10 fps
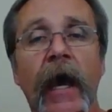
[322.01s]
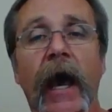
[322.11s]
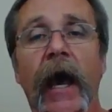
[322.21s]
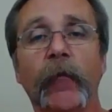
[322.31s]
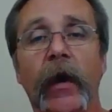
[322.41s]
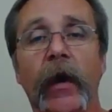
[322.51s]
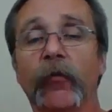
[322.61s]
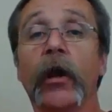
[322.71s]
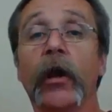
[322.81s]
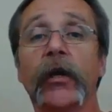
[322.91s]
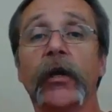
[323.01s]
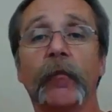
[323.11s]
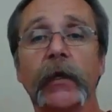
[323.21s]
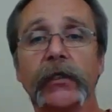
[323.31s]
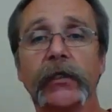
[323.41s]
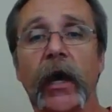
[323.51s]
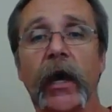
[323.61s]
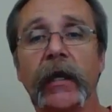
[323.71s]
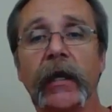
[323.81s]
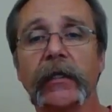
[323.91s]
And while you're here, please go
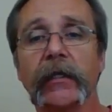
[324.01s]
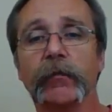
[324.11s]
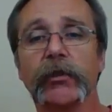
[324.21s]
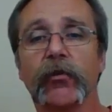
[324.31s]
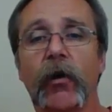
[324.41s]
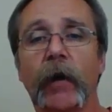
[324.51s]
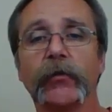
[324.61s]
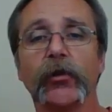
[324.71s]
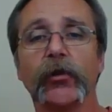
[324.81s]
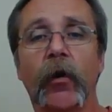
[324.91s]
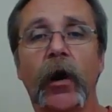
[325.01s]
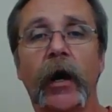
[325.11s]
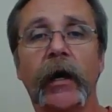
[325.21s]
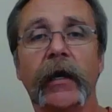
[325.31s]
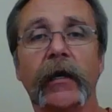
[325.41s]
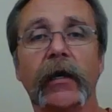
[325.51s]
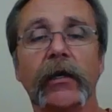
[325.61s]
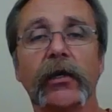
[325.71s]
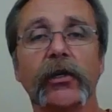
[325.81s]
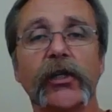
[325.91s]
ahead and subscribe to my
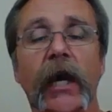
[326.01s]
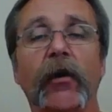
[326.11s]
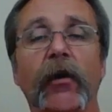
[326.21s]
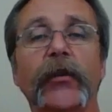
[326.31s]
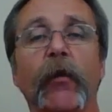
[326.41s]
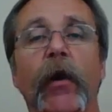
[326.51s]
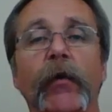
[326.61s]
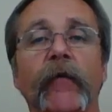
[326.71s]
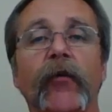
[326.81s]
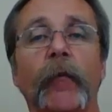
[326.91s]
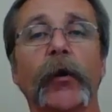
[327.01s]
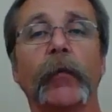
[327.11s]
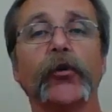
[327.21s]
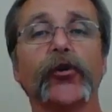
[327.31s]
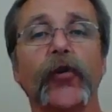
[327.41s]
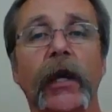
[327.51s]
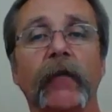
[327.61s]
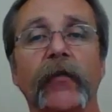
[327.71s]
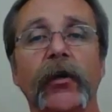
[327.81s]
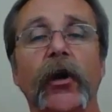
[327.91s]
channel. That way, whenever I put up a new
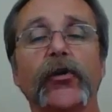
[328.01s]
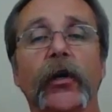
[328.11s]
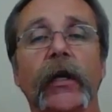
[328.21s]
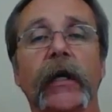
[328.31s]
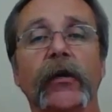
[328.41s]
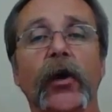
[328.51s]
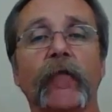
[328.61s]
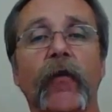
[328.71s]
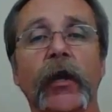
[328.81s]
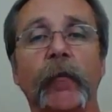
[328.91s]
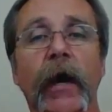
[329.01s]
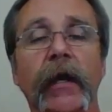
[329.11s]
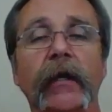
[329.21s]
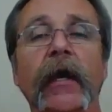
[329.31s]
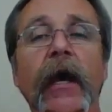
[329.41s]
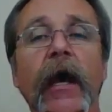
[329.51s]
training video, you're going to get notified about it.